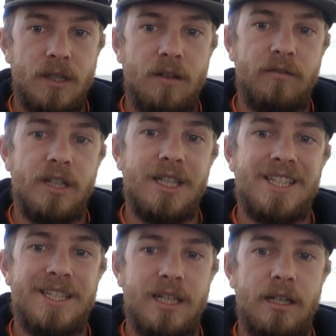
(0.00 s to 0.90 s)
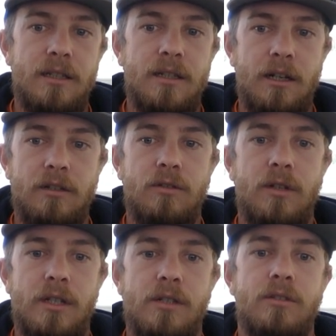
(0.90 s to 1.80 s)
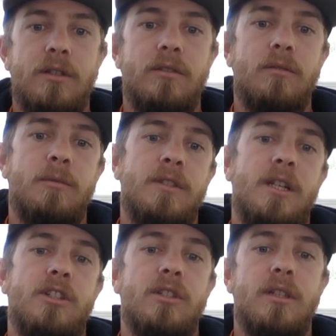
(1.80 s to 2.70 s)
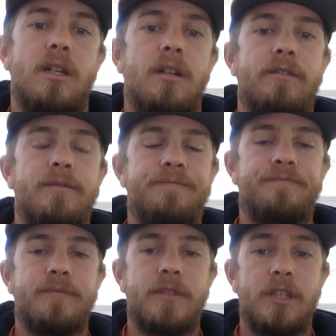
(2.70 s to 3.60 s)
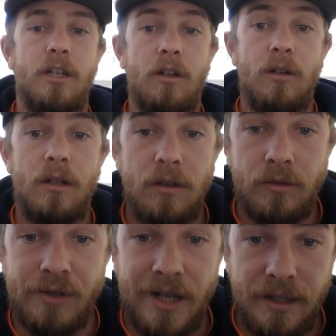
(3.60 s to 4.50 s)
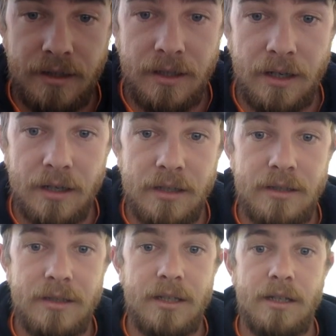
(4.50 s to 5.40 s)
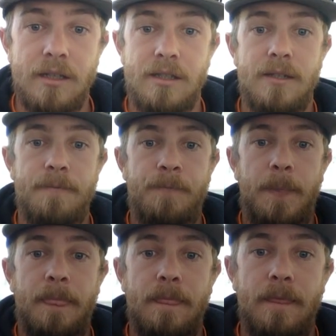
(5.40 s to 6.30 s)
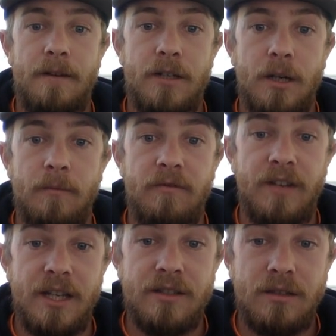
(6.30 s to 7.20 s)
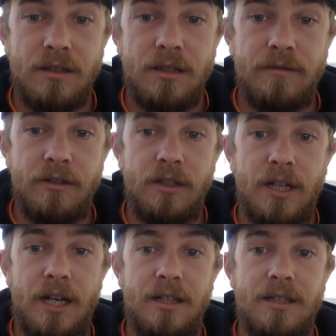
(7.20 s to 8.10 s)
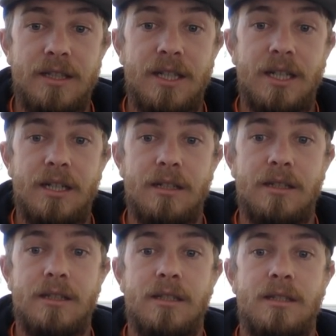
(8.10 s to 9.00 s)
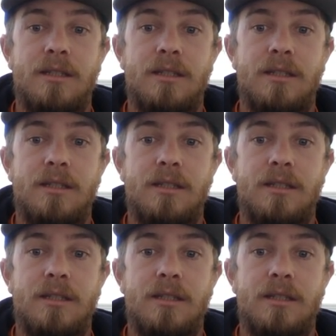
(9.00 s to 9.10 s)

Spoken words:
of any state, territory, district, or possession thereof. So, right there it says The term vessel of the United States